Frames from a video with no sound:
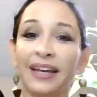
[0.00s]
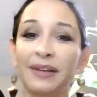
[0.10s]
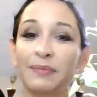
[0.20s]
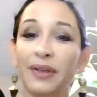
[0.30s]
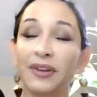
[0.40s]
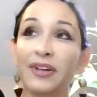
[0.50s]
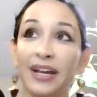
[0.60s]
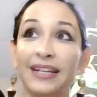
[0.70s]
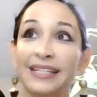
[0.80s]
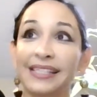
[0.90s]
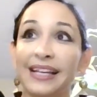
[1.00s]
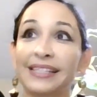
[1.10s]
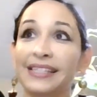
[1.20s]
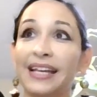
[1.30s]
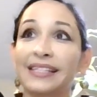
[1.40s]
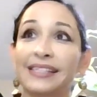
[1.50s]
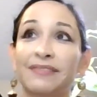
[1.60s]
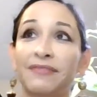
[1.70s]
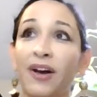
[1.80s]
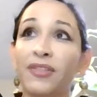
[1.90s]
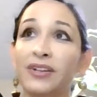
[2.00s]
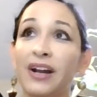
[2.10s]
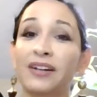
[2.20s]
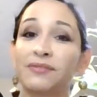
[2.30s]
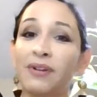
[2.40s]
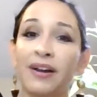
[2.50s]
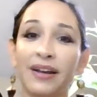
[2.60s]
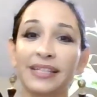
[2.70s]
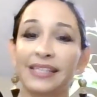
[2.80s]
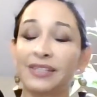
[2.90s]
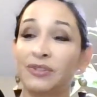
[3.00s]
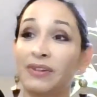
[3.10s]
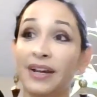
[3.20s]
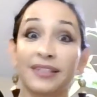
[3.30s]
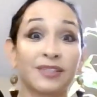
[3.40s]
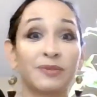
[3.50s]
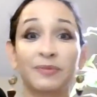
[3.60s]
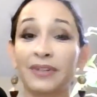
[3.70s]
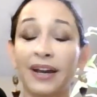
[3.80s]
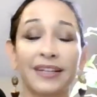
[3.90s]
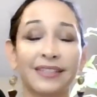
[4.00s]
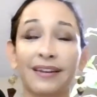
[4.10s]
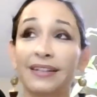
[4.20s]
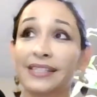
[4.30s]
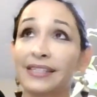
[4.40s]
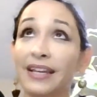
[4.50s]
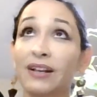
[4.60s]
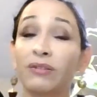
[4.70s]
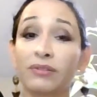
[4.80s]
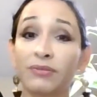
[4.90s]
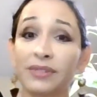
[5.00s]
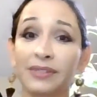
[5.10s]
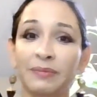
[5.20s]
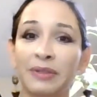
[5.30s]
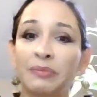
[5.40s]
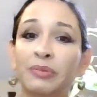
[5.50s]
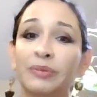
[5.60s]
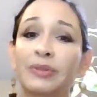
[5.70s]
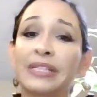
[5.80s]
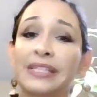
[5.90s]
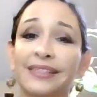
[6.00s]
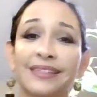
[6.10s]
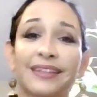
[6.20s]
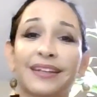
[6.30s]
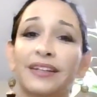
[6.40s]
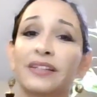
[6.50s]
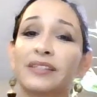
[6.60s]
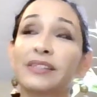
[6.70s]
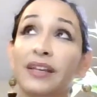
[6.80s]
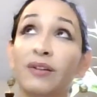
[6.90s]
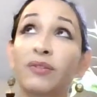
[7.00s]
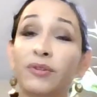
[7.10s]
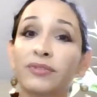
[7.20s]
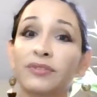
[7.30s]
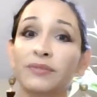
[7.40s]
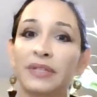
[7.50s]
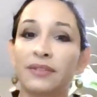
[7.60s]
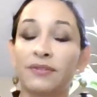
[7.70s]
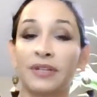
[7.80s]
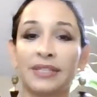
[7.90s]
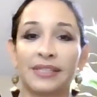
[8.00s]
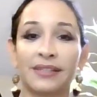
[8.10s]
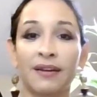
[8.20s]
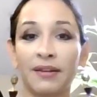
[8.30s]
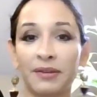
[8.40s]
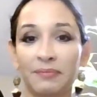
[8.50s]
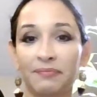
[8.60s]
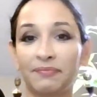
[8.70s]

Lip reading: Mother Goddess Aset and Father God Ra, I said, you guys gotta stay close to me, please. Stay close to me during this time.